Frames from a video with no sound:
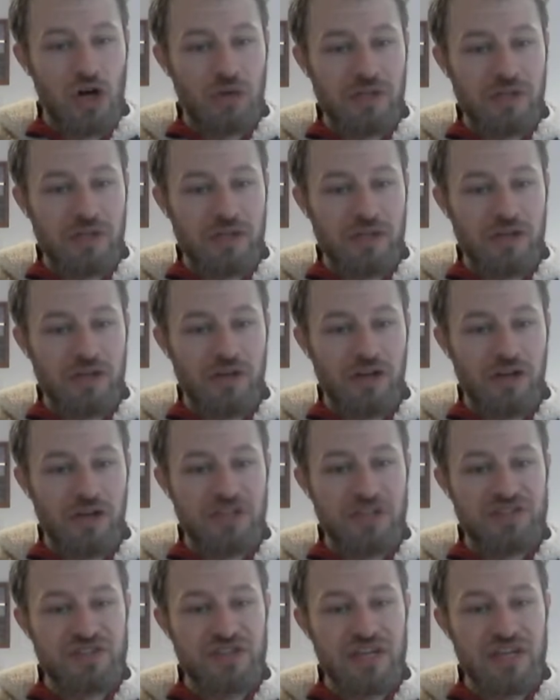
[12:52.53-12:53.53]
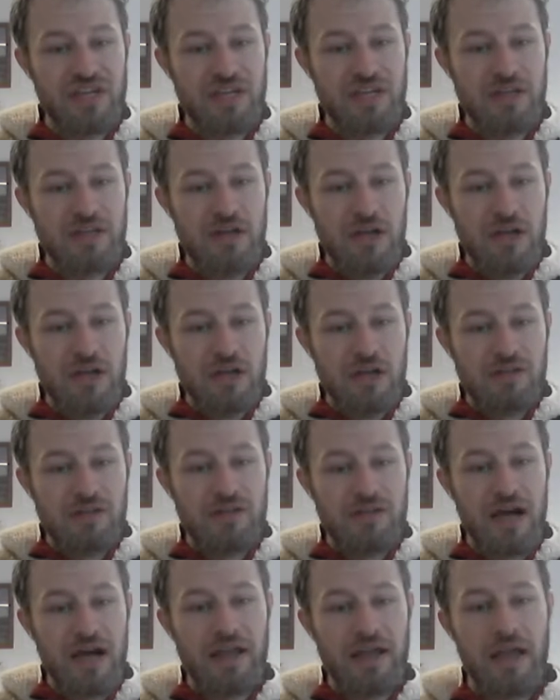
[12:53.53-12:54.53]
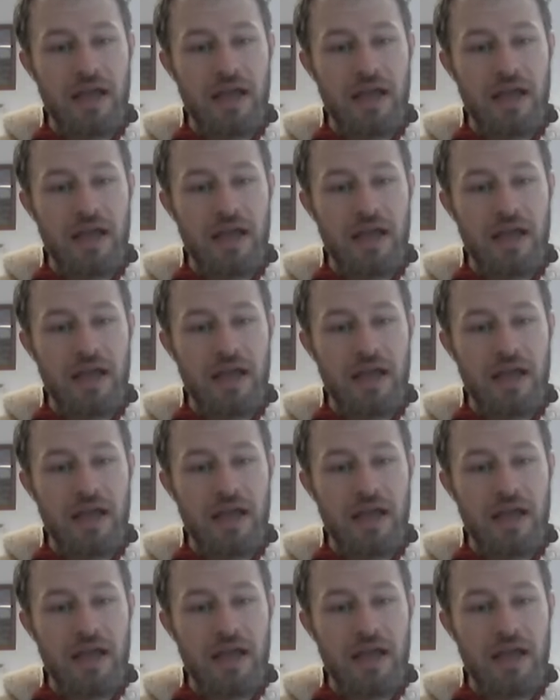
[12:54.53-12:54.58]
you can kind of see that